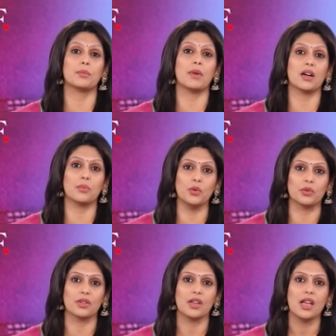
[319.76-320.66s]
with
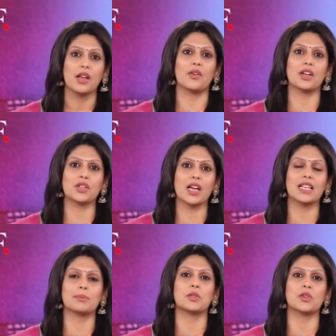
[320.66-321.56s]
Bakhmut, Russia
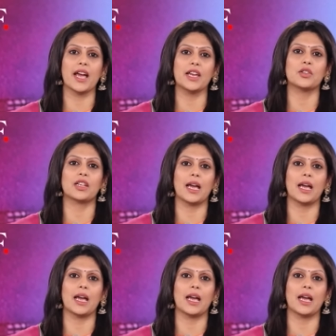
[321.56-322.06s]
has been trying to